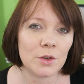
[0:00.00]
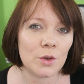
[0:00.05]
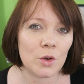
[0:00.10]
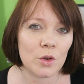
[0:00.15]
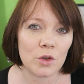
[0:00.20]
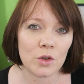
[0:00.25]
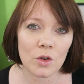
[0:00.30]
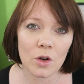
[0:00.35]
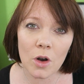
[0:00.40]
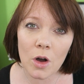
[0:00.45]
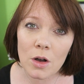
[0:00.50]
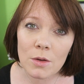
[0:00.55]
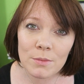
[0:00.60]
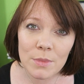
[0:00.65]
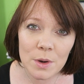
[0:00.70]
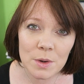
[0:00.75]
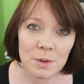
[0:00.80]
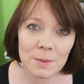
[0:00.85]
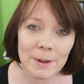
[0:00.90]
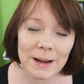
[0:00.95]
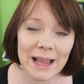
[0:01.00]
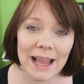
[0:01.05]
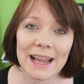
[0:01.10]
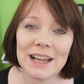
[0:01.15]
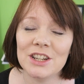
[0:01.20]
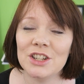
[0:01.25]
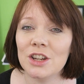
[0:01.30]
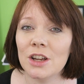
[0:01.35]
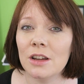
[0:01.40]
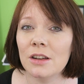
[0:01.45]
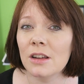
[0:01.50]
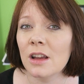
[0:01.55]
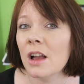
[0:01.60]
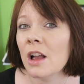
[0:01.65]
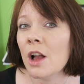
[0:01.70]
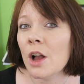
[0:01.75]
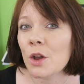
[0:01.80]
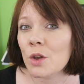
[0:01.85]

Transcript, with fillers: your, your long multiplication,